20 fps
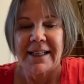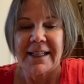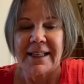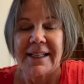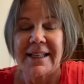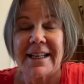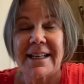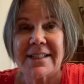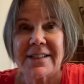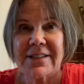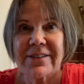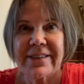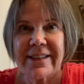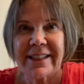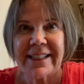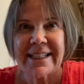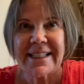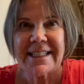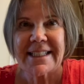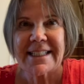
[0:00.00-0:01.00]
Next on the
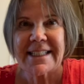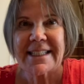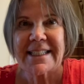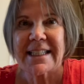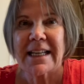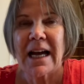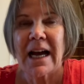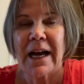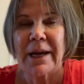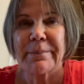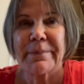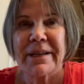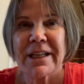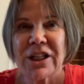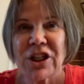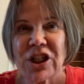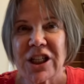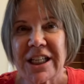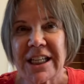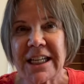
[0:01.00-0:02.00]
list is the
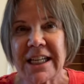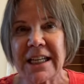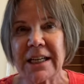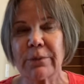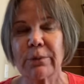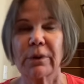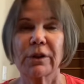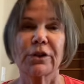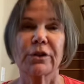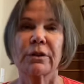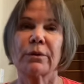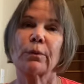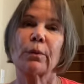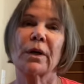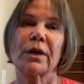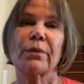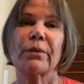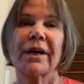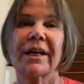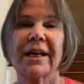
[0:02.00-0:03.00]
high-pitched E. We'll do it
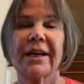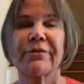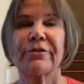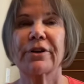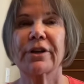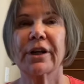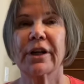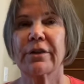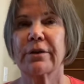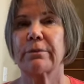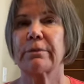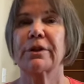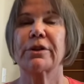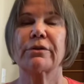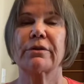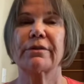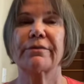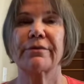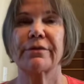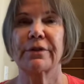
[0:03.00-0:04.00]
one right after another. We'll do
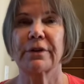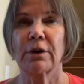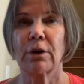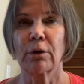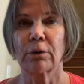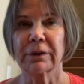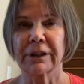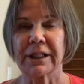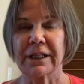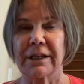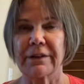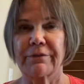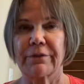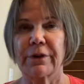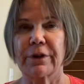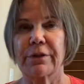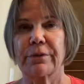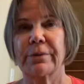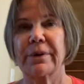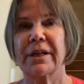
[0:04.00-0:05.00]
it for holding it for
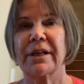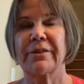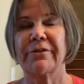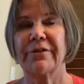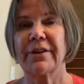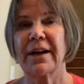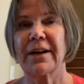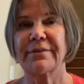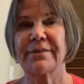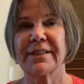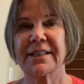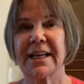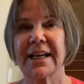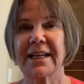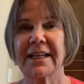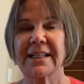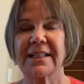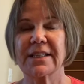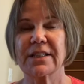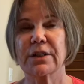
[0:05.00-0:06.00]
3 to 5
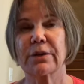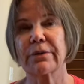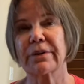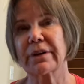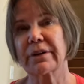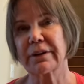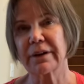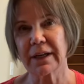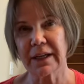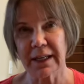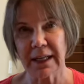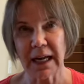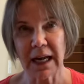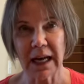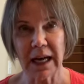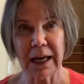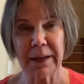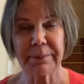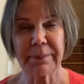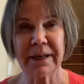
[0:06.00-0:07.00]
seconds. So they're
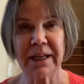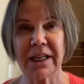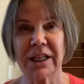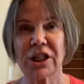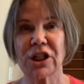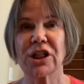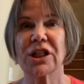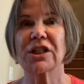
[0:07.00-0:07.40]
high pitch.